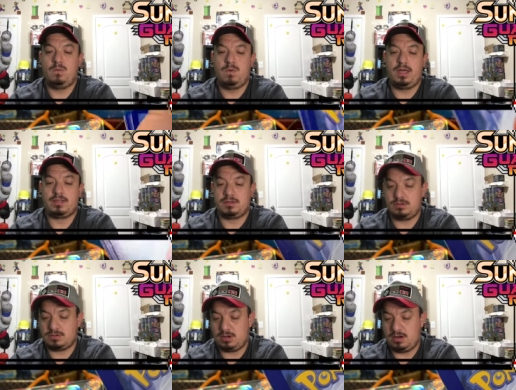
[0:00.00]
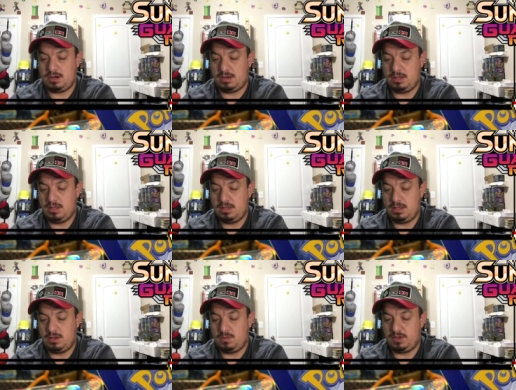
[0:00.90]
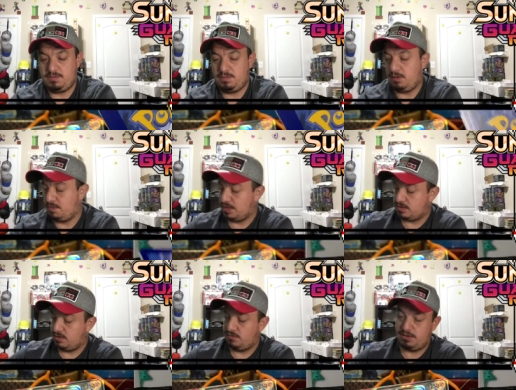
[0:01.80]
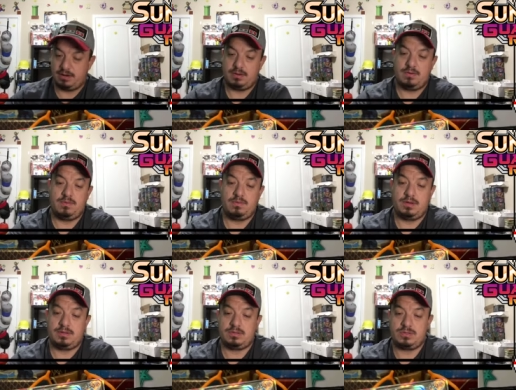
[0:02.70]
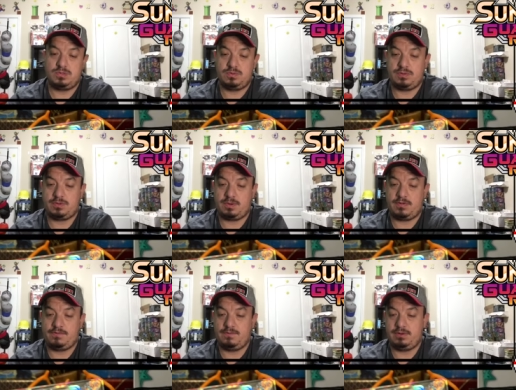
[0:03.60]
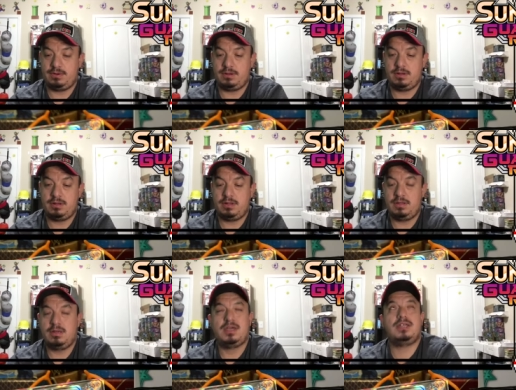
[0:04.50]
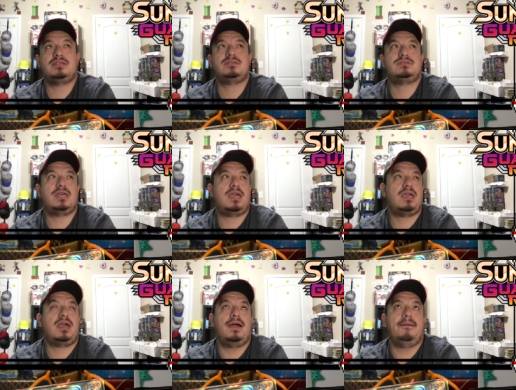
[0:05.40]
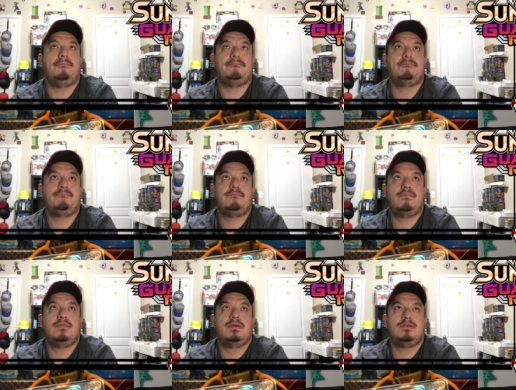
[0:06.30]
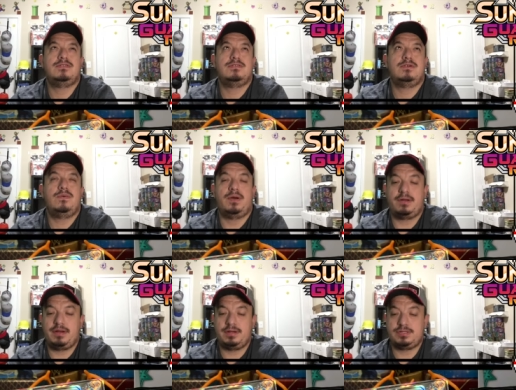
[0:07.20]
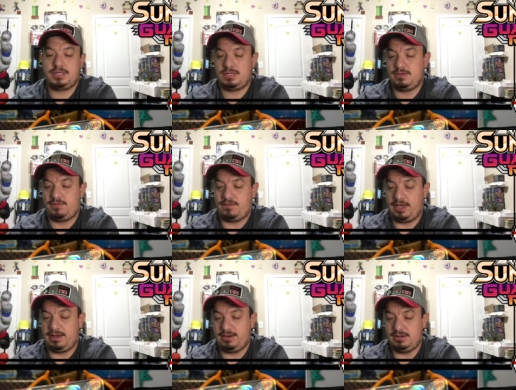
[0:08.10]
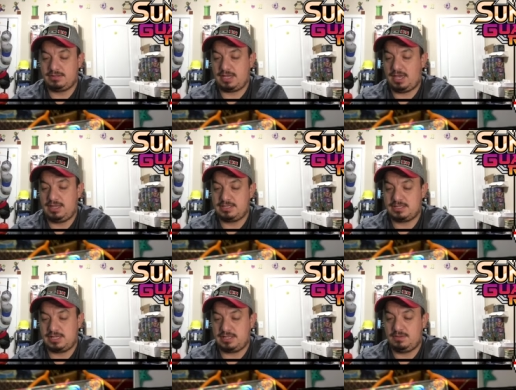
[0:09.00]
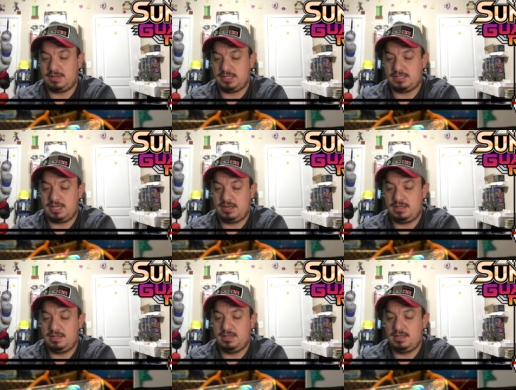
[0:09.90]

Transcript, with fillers: White Coat card with Vulpix on the front. One, two, three, four. And this is a um, water energy, fire. Okay, that's exactly what I said.